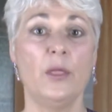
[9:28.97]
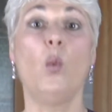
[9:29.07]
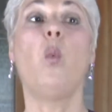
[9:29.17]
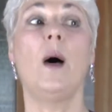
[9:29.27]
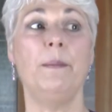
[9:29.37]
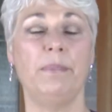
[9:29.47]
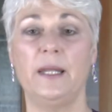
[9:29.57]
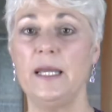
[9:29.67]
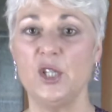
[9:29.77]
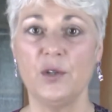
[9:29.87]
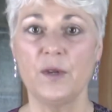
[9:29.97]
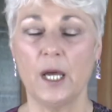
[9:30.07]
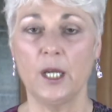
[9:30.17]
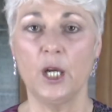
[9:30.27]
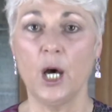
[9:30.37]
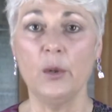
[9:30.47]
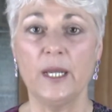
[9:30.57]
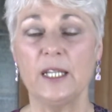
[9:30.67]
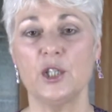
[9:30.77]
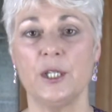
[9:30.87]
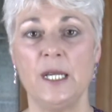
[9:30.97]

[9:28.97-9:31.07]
The one place you've got to go to get your